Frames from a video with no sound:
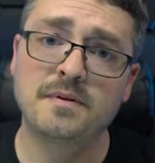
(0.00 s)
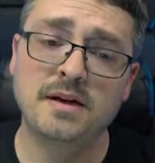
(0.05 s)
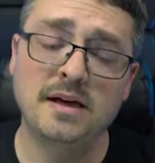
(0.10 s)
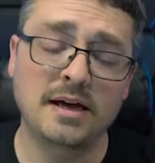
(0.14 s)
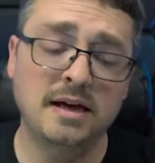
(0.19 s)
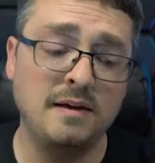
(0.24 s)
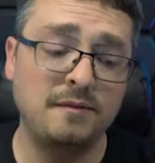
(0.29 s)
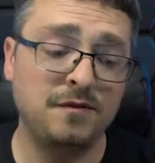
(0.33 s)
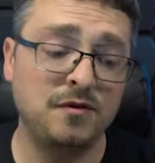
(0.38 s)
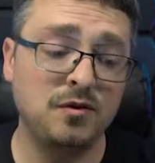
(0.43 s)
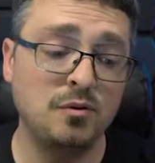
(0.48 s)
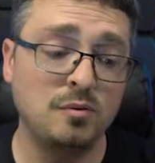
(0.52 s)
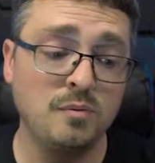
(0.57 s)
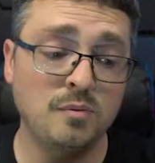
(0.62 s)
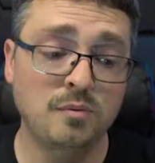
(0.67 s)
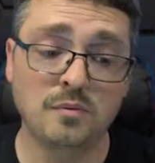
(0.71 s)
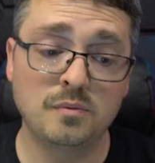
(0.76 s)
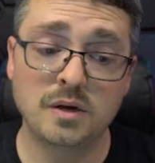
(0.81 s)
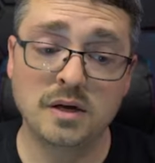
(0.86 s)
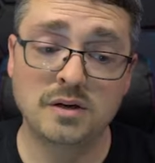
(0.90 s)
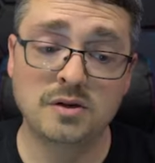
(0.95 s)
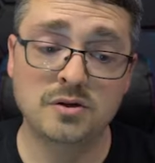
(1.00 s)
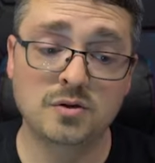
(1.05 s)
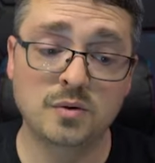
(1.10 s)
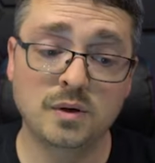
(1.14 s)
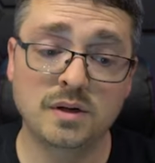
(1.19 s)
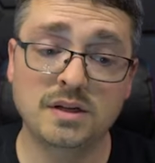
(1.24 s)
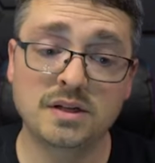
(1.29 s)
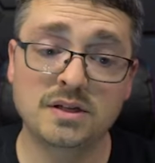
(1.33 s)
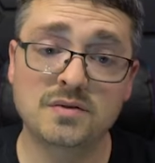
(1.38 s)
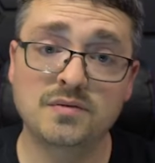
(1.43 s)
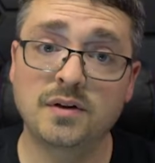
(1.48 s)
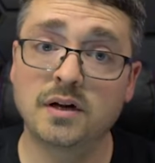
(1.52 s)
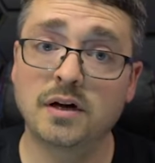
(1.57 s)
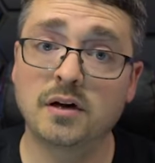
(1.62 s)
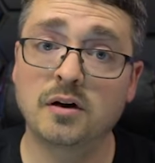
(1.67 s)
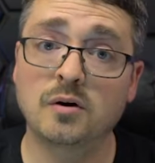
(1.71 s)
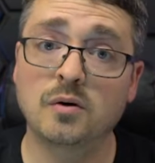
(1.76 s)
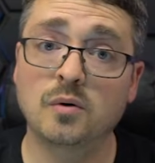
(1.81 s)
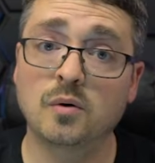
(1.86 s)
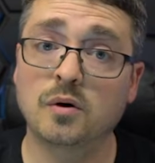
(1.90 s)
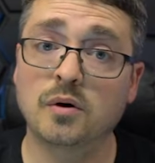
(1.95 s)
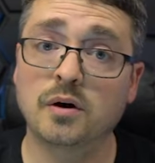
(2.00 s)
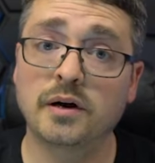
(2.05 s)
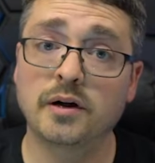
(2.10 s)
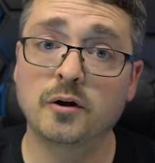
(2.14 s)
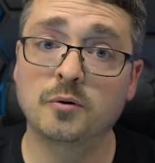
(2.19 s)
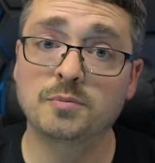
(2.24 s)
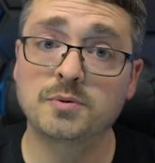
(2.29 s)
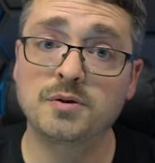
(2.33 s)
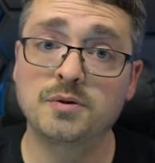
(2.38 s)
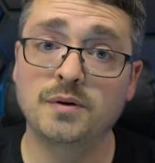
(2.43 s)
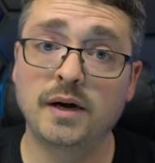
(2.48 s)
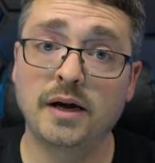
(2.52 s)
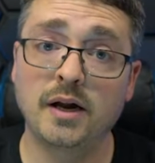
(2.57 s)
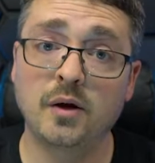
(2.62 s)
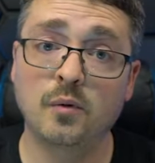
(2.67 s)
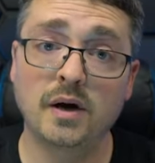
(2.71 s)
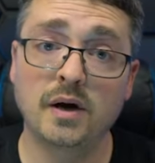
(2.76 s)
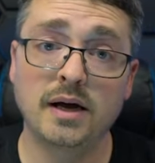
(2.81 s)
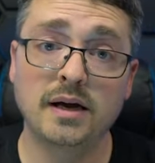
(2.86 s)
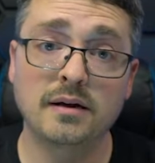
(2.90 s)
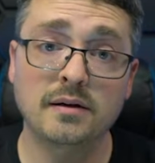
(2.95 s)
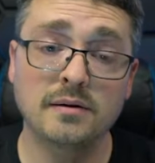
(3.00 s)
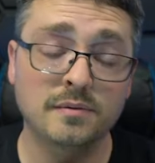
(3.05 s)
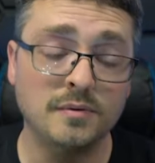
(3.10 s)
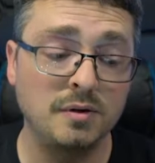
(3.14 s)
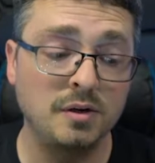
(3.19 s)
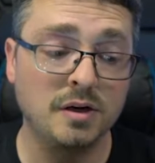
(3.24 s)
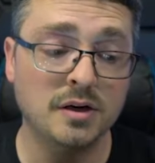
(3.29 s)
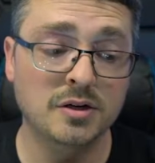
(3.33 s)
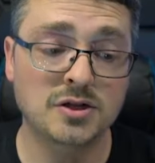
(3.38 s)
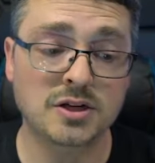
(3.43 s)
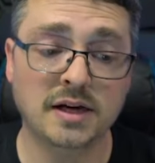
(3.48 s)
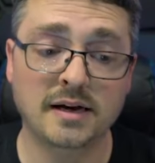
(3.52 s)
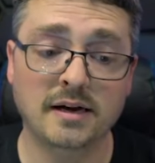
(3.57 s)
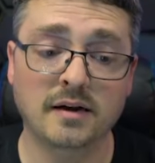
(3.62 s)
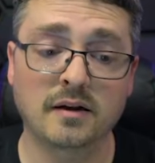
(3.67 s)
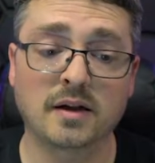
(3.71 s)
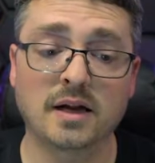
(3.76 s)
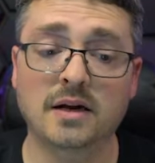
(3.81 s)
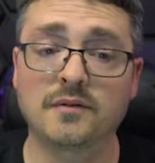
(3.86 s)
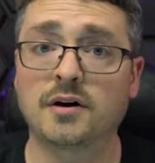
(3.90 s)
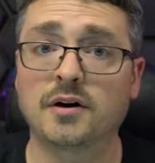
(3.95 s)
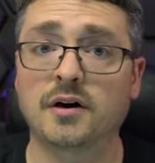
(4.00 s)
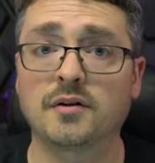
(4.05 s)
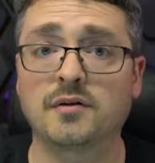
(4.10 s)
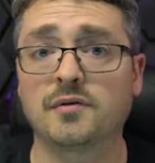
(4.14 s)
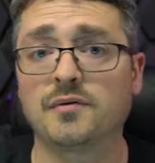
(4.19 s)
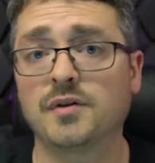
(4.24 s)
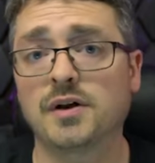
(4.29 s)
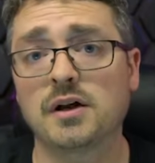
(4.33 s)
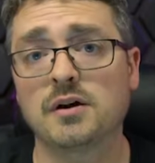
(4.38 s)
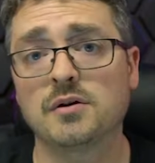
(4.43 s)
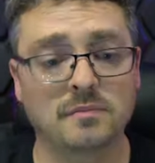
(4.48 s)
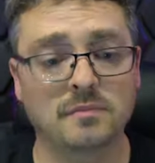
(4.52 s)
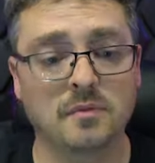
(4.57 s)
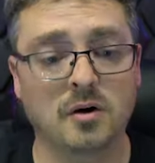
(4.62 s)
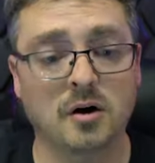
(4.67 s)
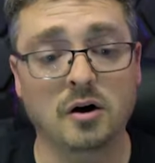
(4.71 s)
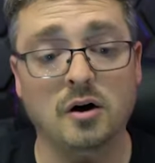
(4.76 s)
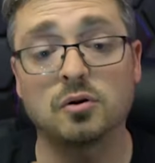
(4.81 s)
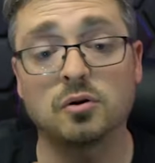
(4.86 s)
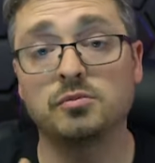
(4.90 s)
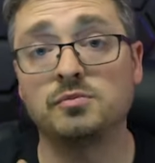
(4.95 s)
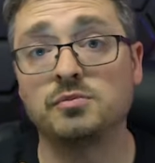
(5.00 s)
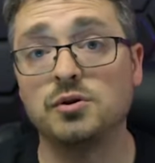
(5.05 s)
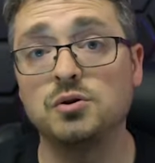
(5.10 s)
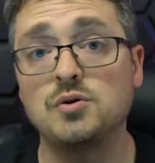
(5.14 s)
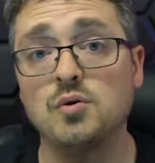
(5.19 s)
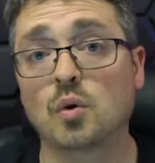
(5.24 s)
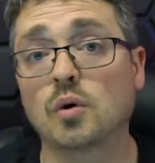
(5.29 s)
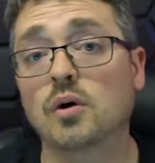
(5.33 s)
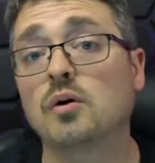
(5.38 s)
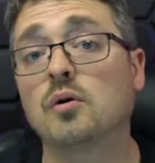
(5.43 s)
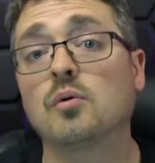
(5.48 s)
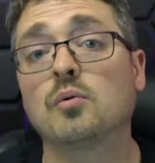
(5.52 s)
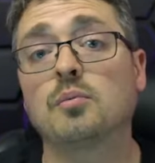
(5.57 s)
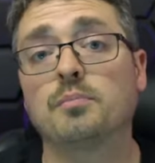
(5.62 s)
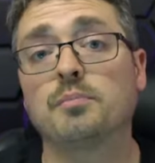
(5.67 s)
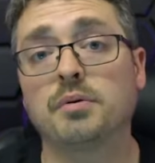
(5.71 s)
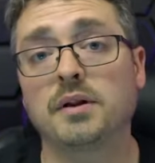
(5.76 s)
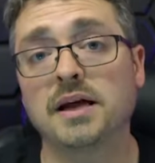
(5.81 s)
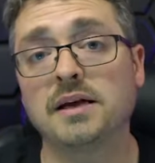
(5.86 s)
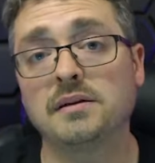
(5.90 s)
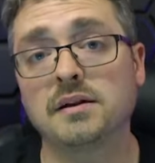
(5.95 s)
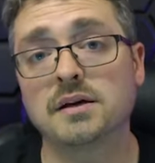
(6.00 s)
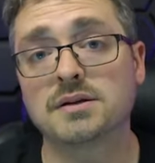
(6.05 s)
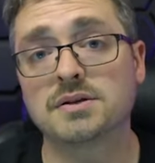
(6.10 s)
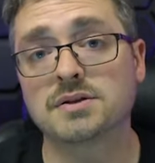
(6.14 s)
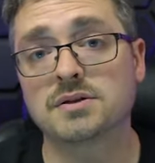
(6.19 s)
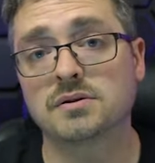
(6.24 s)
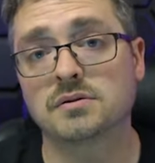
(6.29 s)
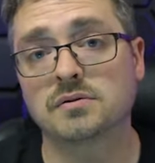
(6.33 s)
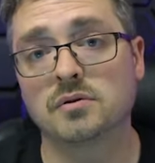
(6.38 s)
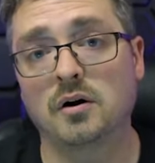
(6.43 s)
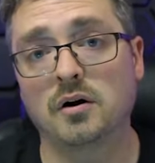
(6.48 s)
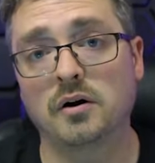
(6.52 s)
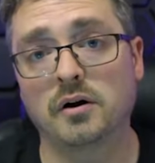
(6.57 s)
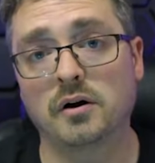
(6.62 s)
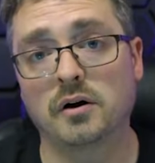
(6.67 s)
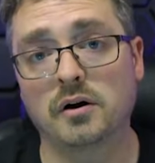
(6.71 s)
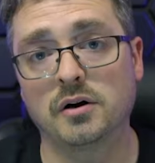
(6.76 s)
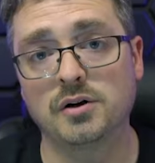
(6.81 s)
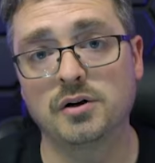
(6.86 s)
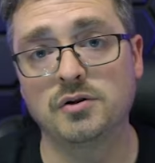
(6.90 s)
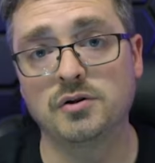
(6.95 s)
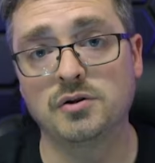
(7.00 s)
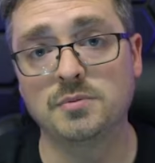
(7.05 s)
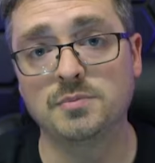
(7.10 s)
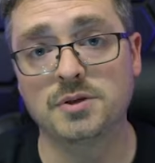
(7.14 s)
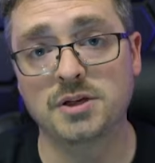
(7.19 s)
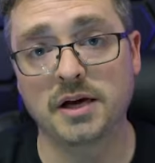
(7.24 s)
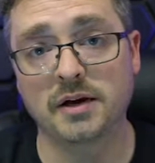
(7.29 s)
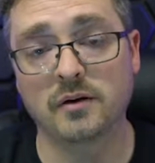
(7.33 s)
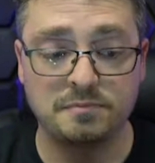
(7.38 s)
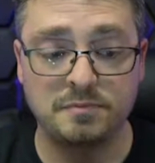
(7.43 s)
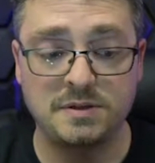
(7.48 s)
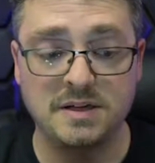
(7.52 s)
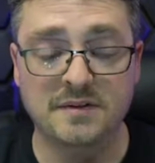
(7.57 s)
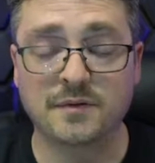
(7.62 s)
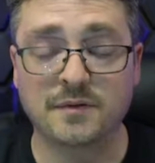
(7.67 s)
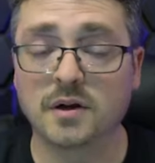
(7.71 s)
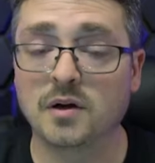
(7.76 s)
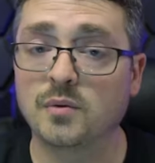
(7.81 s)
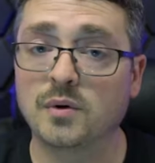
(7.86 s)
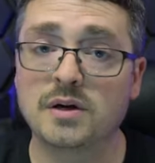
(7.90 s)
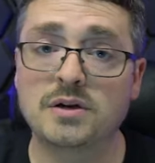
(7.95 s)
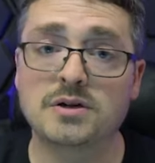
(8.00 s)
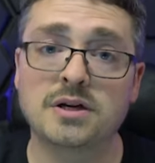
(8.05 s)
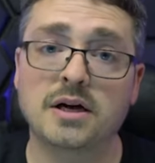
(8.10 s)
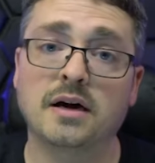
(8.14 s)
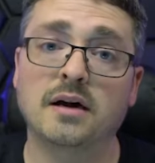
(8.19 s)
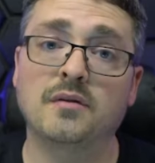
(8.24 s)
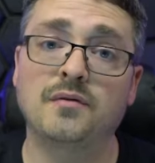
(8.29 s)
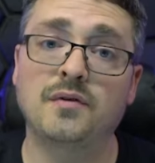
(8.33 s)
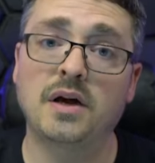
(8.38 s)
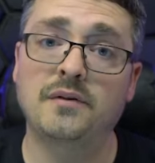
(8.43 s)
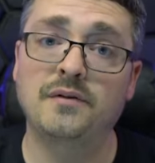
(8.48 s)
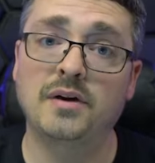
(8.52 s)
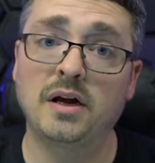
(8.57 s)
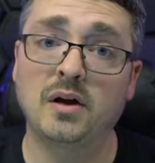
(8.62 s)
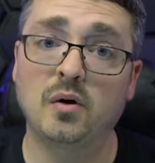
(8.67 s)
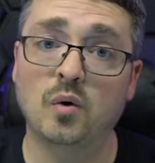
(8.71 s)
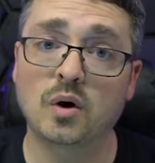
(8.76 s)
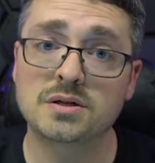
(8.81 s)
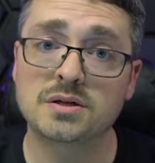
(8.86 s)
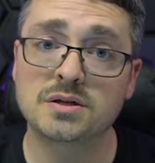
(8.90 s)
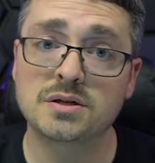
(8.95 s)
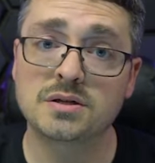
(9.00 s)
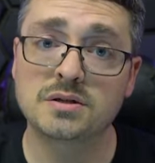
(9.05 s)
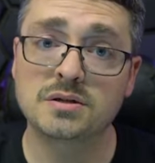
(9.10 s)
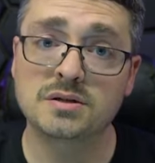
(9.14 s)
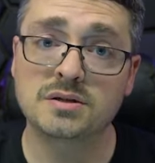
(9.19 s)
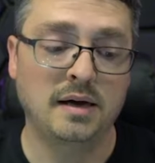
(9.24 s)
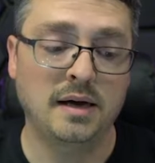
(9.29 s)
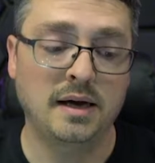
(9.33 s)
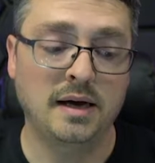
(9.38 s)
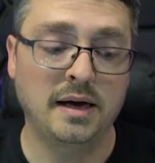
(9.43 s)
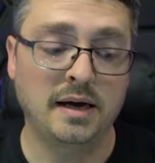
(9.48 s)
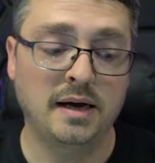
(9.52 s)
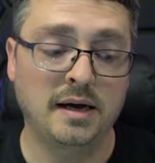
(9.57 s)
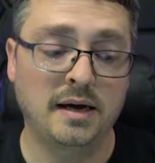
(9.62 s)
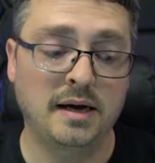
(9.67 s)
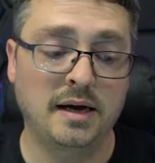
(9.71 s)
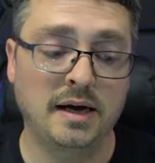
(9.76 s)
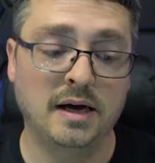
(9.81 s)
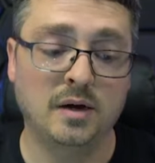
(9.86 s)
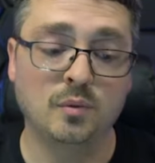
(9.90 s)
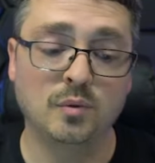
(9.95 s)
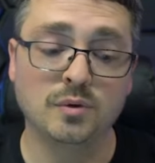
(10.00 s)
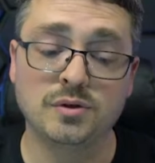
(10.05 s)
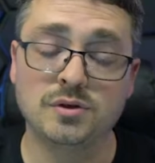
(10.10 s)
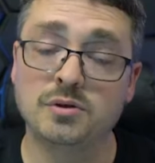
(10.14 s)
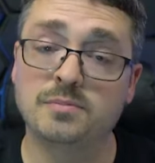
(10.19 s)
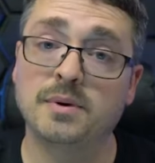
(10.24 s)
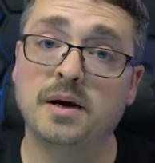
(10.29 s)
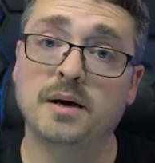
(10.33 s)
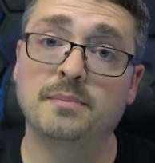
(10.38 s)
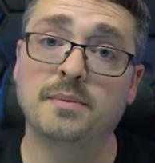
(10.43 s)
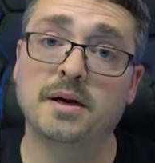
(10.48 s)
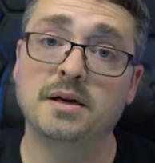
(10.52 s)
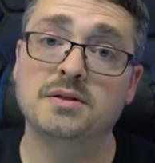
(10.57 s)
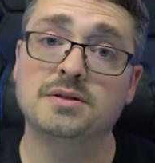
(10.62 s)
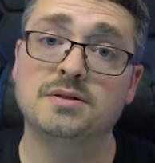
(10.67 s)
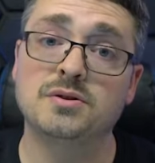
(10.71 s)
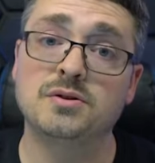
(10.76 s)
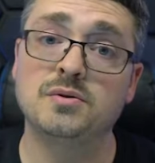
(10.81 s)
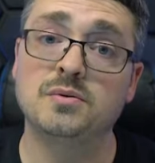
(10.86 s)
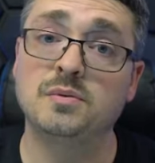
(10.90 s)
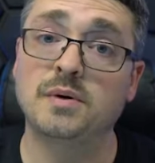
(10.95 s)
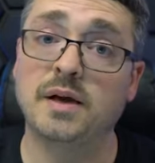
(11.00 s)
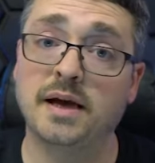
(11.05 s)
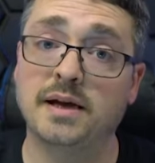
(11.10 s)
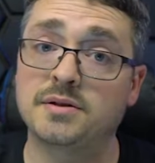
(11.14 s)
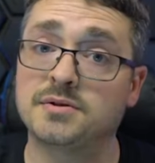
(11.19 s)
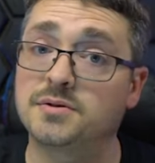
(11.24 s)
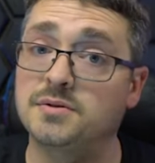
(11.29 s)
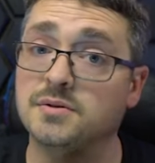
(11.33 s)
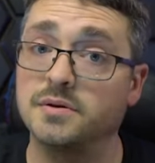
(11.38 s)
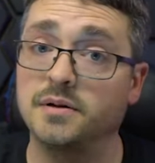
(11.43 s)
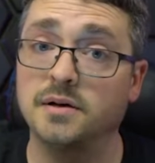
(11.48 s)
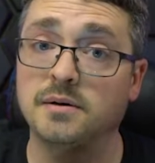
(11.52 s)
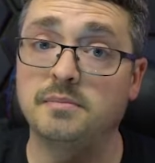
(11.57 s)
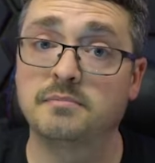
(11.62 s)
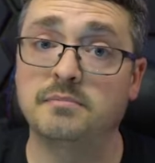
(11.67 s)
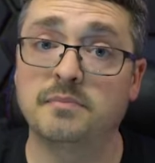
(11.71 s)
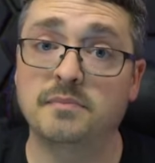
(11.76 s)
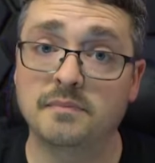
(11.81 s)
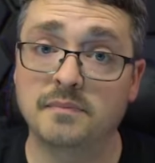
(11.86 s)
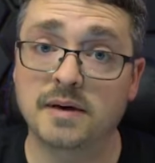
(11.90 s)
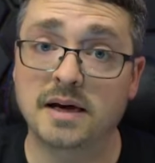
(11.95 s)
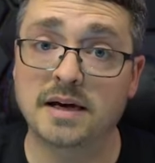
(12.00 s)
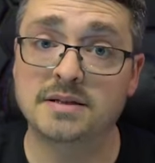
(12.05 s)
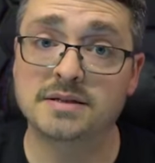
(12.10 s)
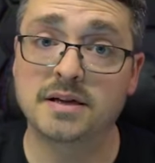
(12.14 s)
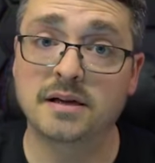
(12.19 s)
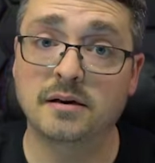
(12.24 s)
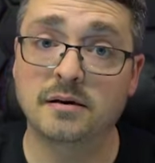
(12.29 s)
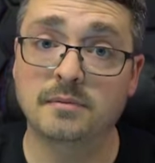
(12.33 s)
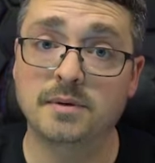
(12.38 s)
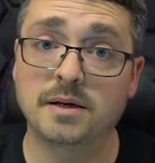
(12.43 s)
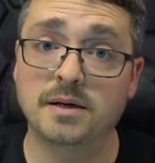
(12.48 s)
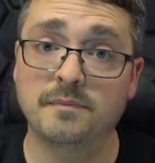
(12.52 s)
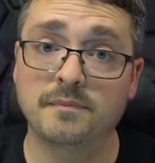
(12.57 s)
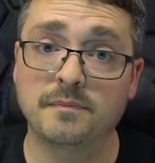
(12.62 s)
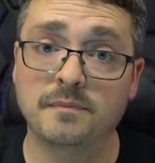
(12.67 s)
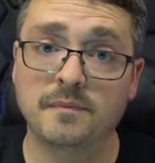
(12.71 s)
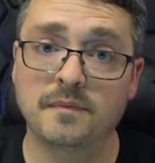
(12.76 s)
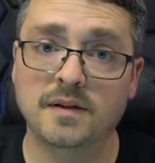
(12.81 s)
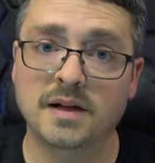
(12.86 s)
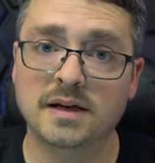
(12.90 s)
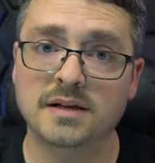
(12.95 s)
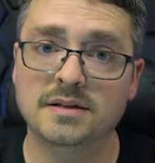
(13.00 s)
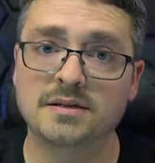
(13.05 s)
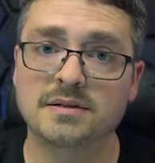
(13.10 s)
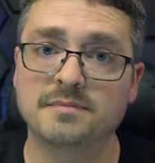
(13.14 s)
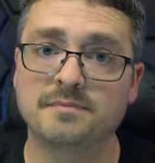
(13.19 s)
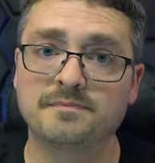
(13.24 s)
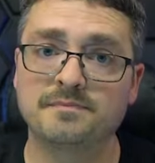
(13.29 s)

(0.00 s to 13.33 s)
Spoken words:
If you enjoyed this video or it helped you in any way, you can check out a lot of our other videos on our tutorial playlist on our YouTube channel. Definitely reach out if you have any questions, and I will do my best to answer them as they come in. Thanks.